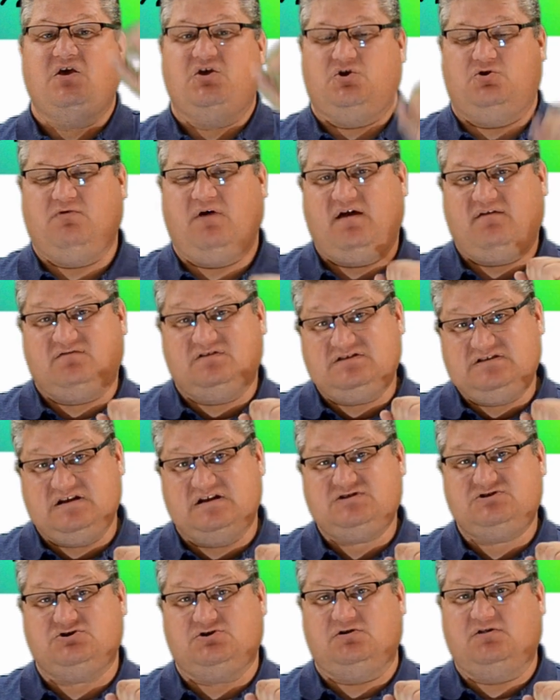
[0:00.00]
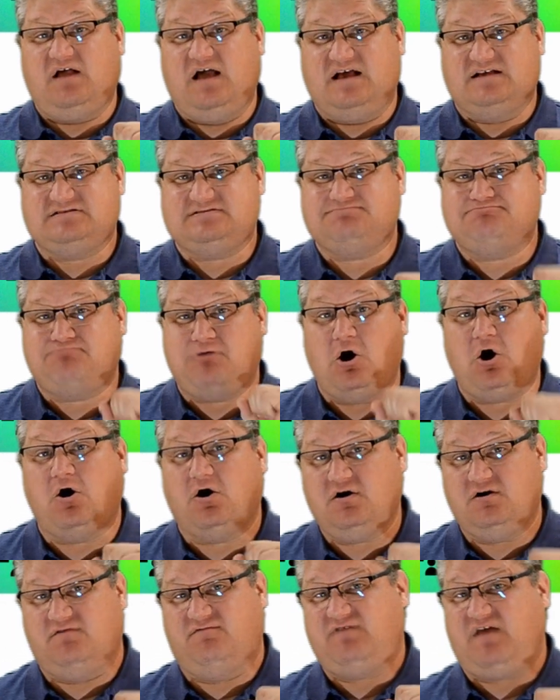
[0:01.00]
You have digital as
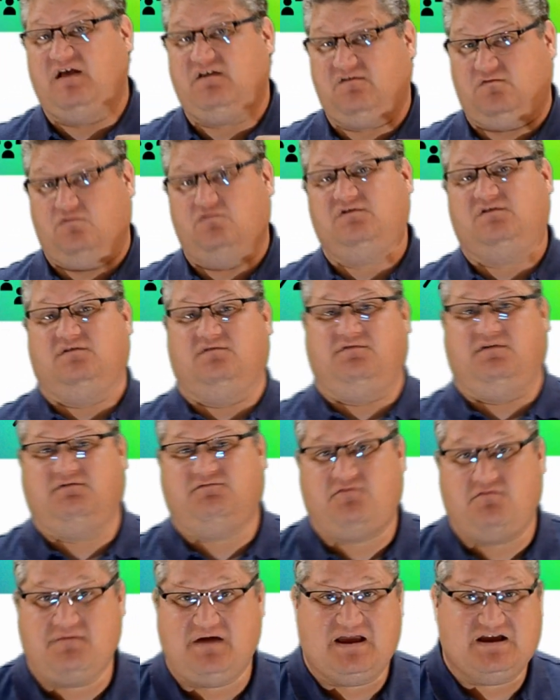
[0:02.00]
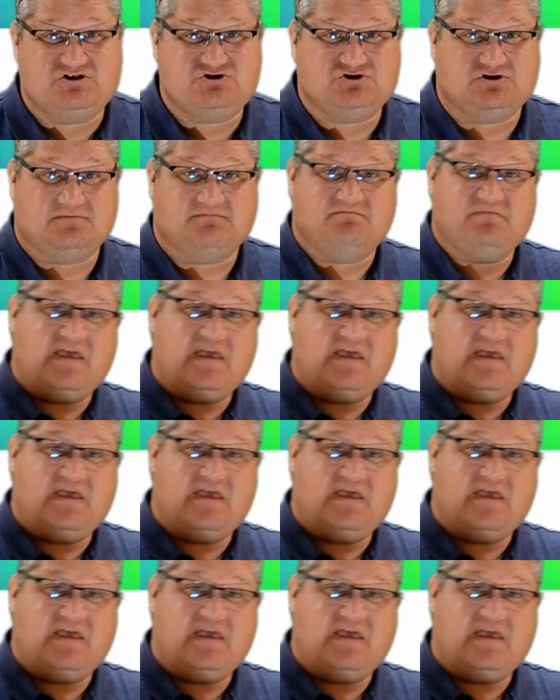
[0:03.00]
part of that source of information.